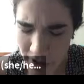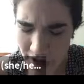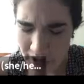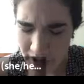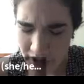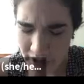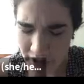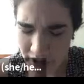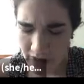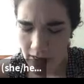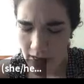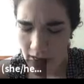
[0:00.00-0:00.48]
which
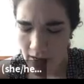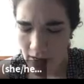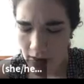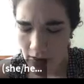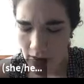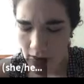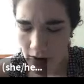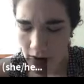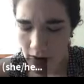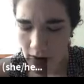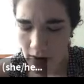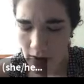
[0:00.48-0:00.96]
is that
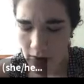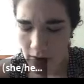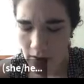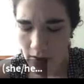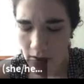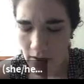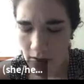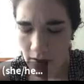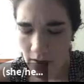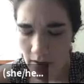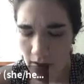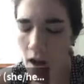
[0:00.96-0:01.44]

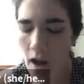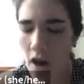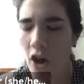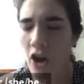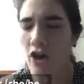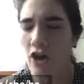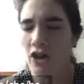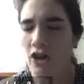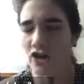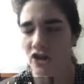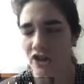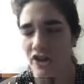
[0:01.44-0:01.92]
not
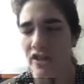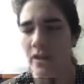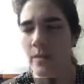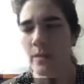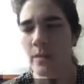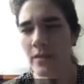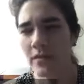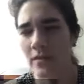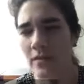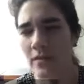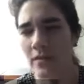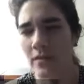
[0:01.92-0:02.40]
all
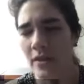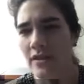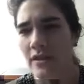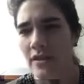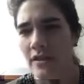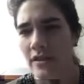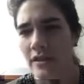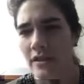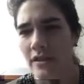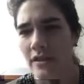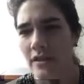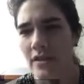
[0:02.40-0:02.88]
Tristram-Levine
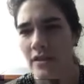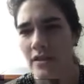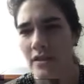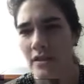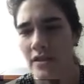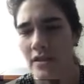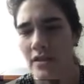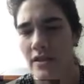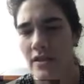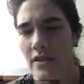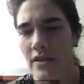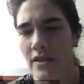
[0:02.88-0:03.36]

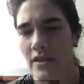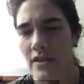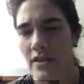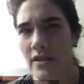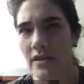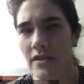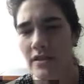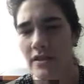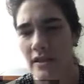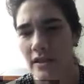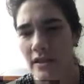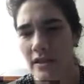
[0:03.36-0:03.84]

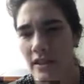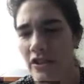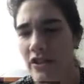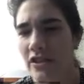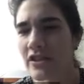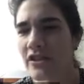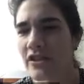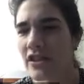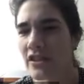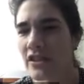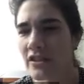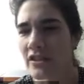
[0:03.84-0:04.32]

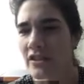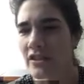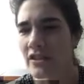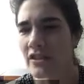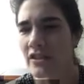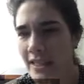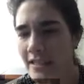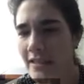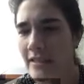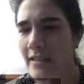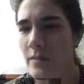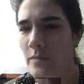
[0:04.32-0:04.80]
signatures are
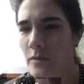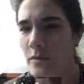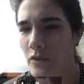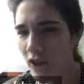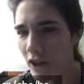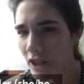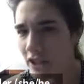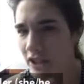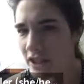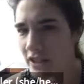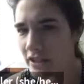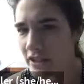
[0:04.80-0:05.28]
sliceness
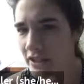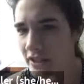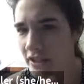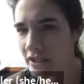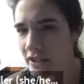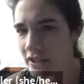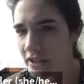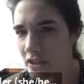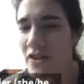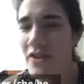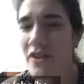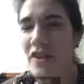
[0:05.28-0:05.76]
obstructions.
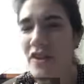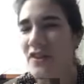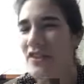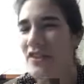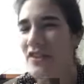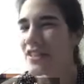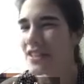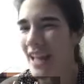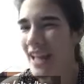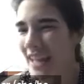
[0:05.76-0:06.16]
So there are